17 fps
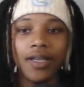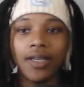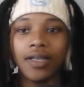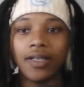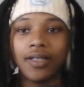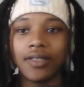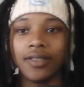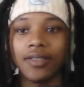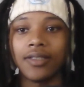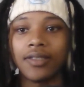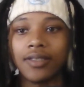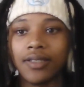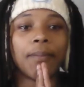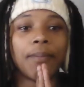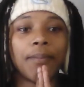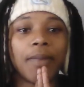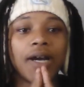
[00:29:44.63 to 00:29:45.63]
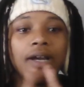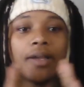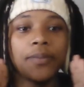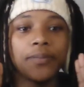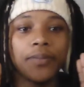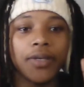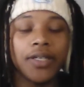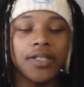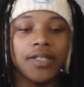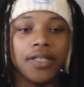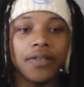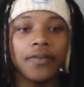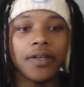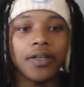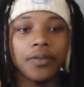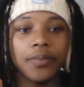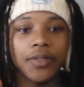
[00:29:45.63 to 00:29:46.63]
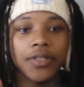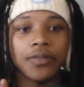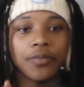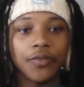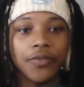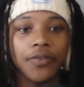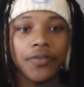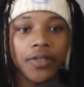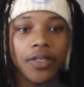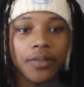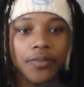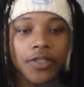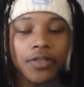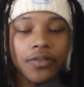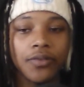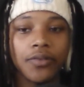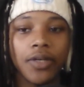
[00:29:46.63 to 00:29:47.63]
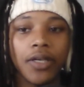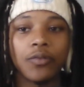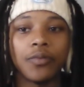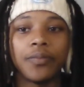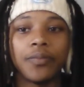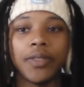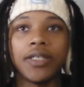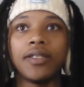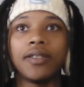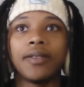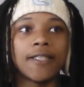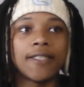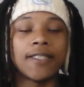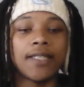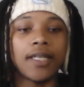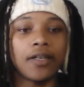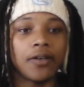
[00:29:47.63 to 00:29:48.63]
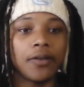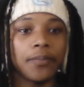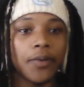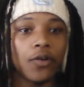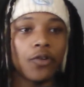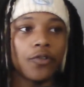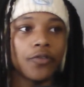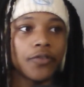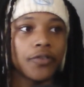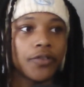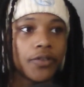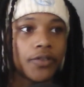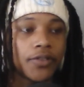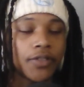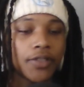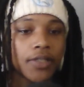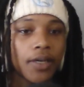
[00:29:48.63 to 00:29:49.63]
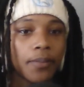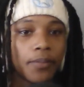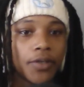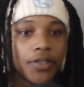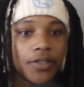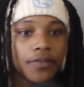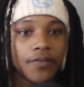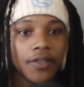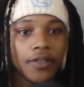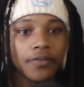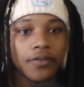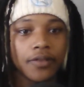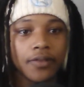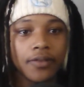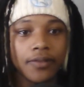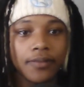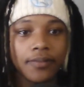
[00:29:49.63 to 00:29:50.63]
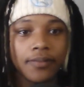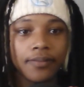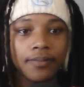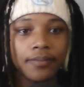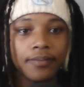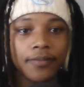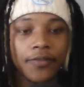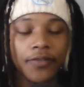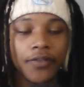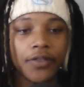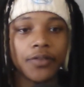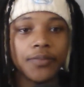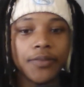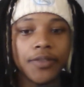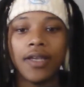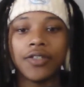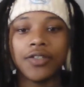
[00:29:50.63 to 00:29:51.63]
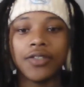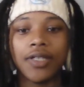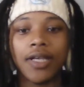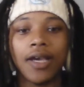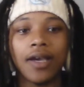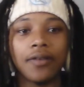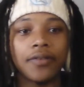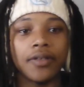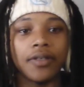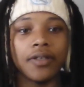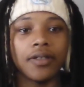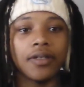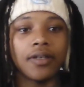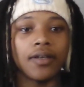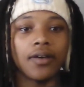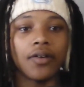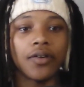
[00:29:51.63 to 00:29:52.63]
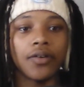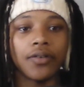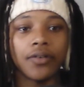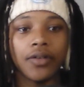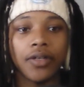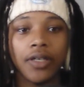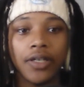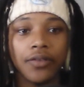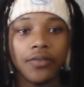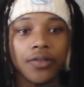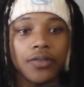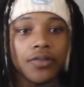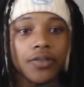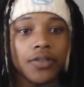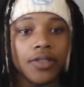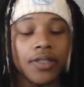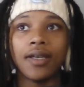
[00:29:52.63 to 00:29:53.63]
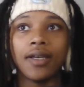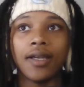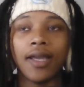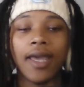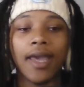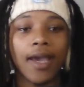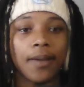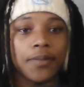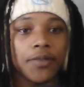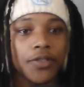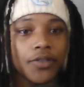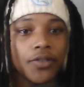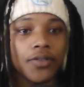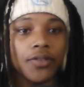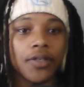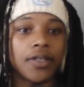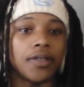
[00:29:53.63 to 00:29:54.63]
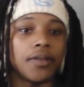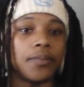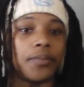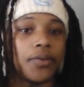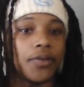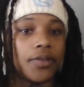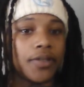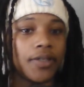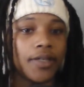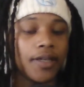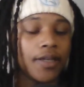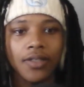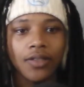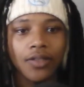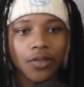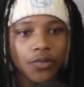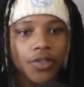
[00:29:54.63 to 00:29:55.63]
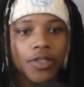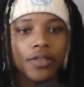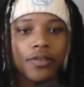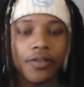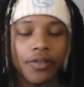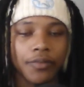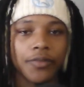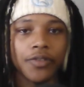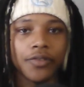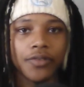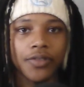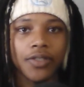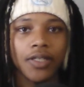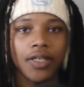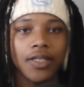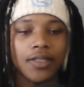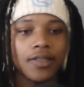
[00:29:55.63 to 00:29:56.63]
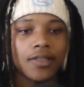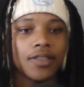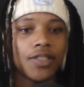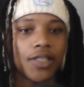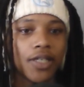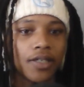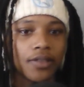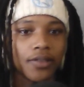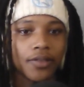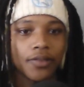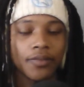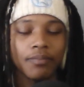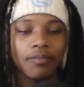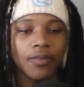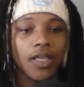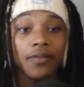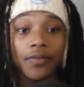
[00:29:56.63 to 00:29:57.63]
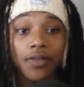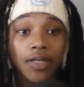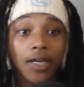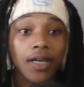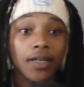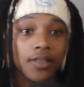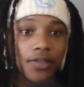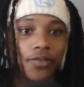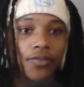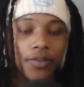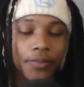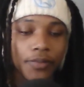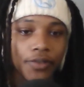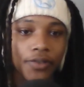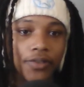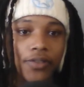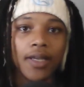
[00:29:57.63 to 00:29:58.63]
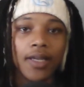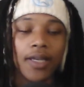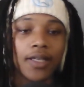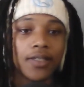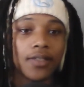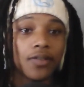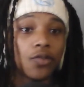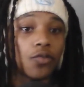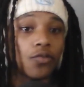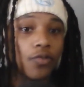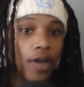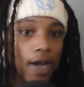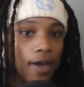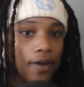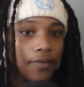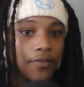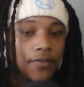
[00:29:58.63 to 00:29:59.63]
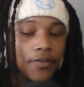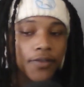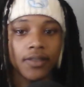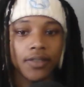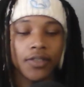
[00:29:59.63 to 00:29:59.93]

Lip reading: Because my pitch, if I could pitch a movie for the MCU, it would be set up over just a bunch of different films. Just having our heroes capture and put low-tier criminals into jail, even high-tier criminals, into the raft. It's